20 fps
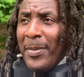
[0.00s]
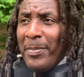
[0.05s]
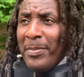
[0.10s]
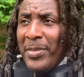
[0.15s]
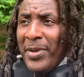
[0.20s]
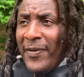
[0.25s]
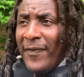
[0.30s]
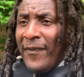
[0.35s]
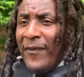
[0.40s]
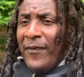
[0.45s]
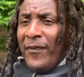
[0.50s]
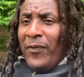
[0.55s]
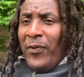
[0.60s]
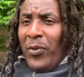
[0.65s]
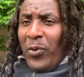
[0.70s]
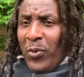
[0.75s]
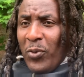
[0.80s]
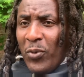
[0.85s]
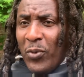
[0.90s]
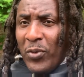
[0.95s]

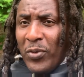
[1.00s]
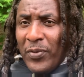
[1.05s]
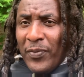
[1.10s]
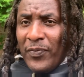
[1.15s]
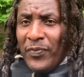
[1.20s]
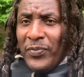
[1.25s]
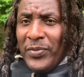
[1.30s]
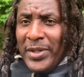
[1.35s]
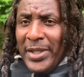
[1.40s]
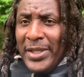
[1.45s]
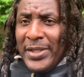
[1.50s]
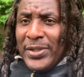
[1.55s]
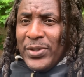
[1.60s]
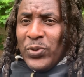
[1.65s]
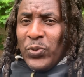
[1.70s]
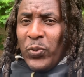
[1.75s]
before this